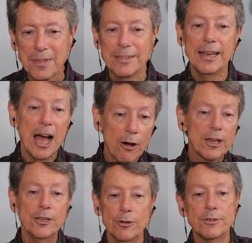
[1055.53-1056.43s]
then how
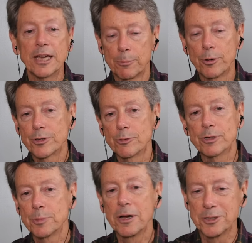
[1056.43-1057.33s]
can you take personal
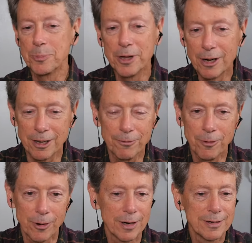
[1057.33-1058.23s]
responsibility
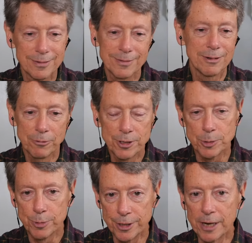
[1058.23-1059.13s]
for it, which
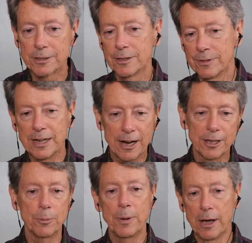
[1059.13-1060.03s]
is productive, and how
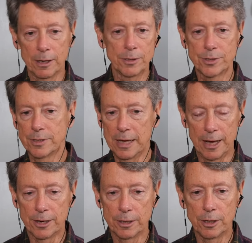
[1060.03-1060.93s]
do you balance
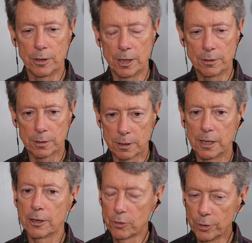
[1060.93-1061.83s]
that, and you, and
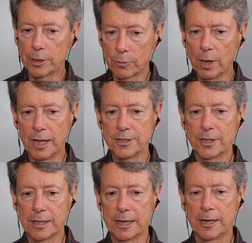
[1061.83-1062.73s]
including
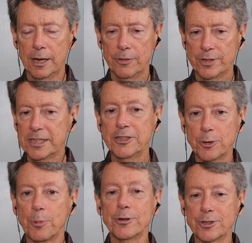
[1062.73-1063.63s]
realizing that the sense
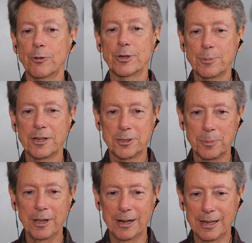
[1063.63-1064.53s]
of personal
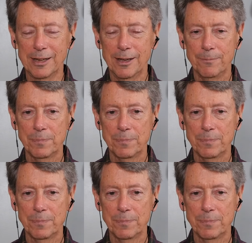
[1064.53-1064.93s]
responsibility,